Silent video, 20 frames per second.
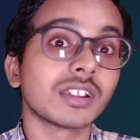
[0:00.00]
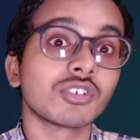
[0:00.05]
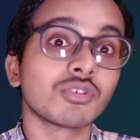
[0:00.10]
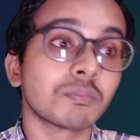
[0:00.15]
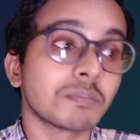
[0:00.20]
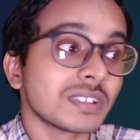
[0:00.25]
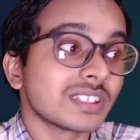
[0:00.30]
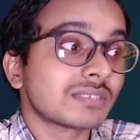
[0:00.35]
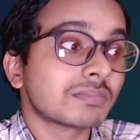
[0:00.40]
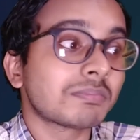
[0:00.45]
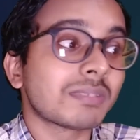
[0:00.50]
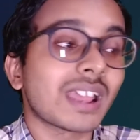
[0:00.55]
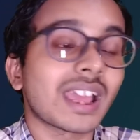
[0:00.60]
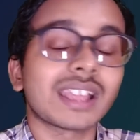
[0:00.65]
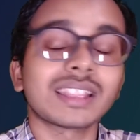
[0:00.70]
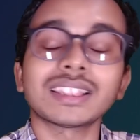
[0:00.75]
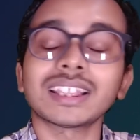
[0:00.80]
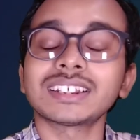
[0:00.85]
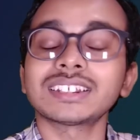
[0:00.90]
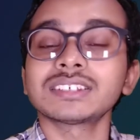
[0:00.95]
rupees
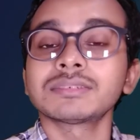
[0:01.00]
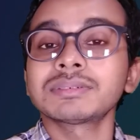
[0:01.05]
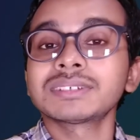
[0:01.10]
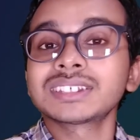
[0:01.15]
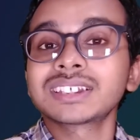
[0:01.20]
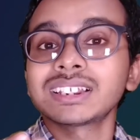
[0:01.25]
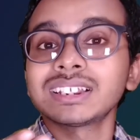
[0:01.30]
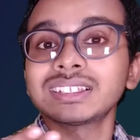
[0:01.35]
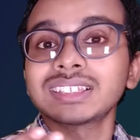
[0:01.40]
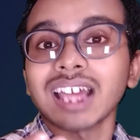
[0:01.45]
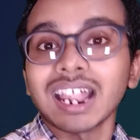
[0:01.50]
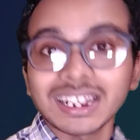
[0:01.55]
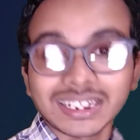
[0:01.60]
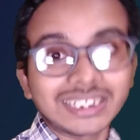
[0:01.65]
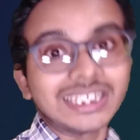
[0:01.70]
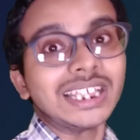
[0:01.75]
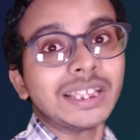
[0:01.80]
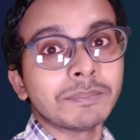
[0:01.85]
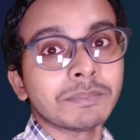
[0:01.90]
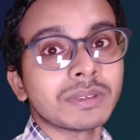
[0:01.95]
plan, that is basically
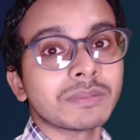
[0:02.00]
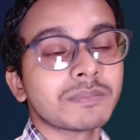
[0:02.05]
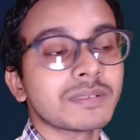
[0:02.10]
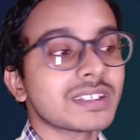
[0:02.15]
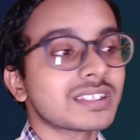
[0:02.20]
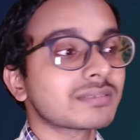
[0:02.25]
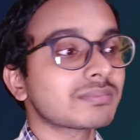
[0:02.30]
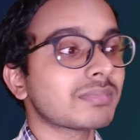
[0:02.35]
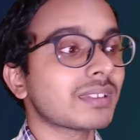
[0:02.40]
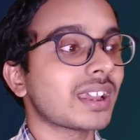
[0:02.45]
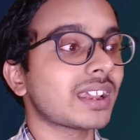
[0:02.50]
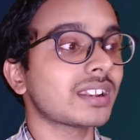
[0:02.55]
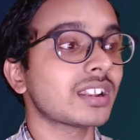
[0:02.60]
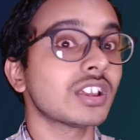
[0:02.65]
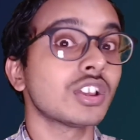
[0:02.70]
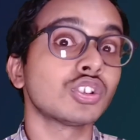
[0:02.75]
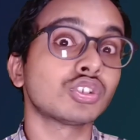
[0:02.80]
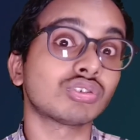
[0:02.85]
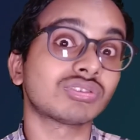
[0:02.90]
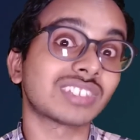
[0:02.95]
thirty M B P S plan.
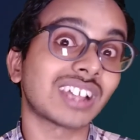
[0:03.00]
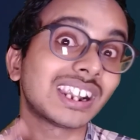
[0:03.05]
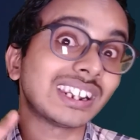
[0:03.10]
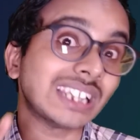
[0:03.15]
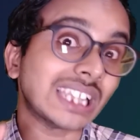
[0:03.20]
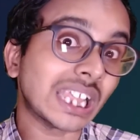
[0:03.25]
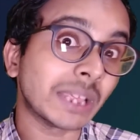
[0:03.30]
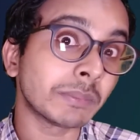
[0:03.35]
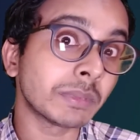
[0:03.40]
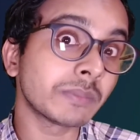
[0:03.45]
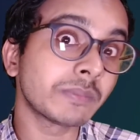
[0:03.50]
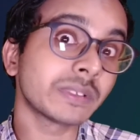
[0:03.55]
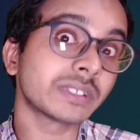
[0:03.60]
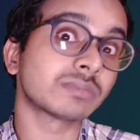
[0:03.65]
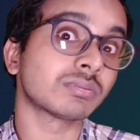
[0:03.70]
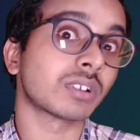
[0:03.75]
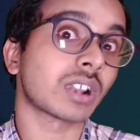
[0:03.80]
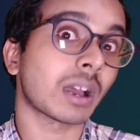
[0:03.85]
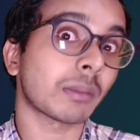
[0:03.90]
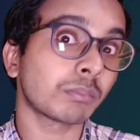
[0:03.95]
So thirty M B P
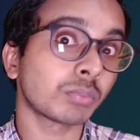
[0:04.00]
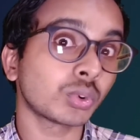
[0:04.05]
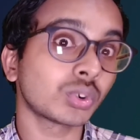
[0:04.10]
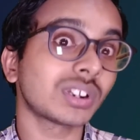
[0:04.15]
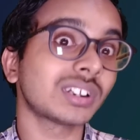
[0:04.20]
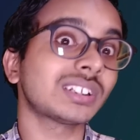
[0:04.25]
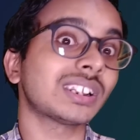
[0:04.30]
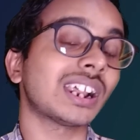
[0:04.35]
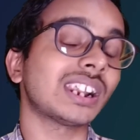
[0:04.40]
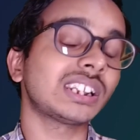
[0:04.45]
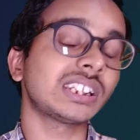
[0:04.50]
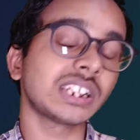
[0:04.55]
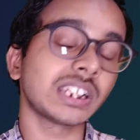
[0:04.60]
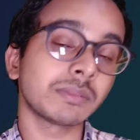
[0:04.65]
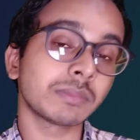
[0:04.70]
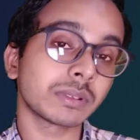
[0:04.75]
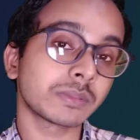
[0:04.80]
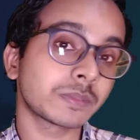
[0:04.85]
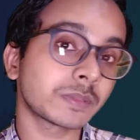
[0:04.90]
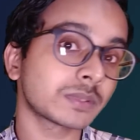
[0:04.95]
S for upload and thirty
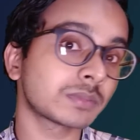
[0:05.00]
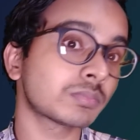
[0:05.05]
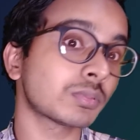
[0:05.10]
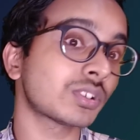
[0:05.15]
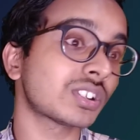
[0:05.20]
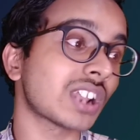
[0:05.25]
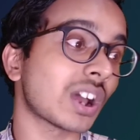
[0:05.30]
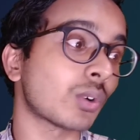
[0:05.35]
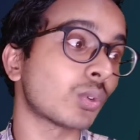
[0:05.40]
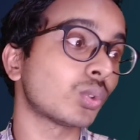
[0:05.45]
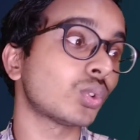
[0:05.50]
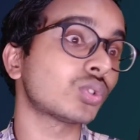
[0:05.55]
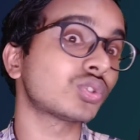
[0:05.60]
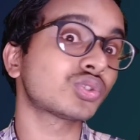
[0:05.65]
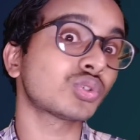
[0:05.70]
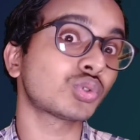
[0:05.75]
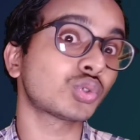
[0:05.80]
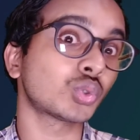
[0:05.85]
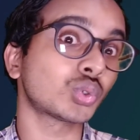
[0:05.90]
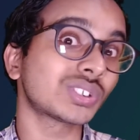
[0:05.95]
M B P S for
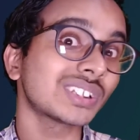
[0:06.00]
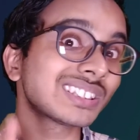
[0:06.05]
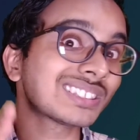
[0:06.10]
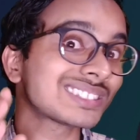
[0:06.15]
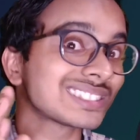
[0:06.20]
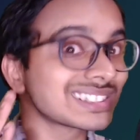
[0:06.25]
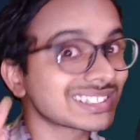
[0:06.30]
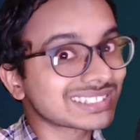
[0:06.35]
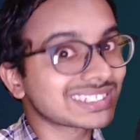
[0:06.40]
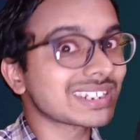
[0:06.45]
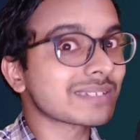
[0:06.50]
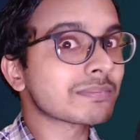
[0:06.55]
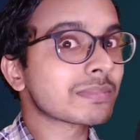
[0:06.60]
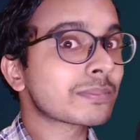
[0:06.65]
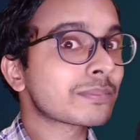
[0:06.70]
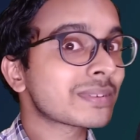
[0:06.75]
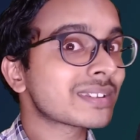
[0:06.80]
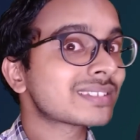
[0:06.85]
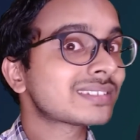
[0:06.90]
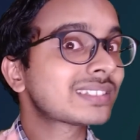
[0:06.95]
download. So total sixty M
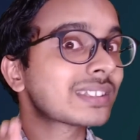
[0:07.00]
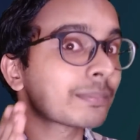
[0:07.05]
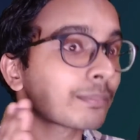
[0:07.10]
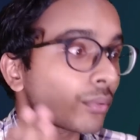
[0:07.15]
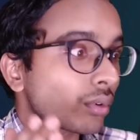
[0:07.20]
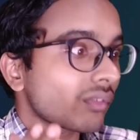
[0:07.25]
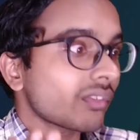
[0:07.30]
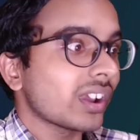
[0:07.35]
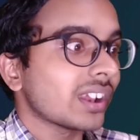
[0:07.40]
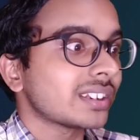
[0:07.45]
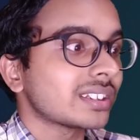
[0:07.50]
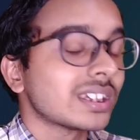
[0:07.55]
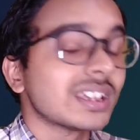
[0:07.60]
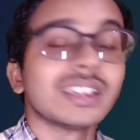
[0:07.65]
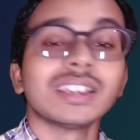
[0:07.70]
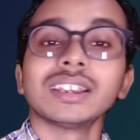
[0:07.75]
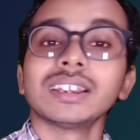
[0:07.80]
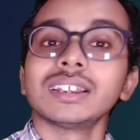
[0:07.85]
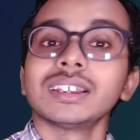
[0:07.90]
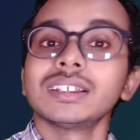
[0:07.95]
B P S they provide,
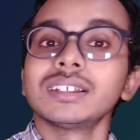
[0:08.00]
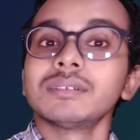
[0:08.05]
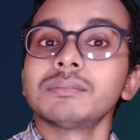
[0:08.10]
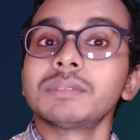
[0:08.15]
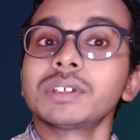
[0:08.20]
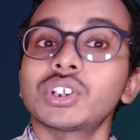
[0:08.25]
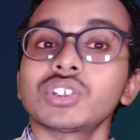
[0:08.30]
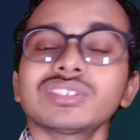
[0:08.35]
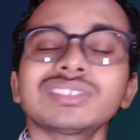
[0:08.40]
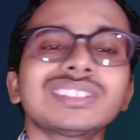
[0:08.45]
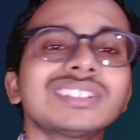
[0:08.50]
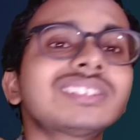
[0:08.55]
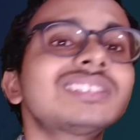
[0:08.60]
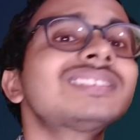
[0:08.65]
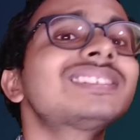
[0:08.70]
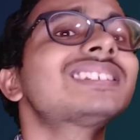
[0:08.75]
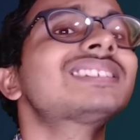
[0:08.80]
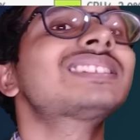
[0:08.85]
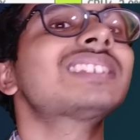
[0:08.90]
because this is a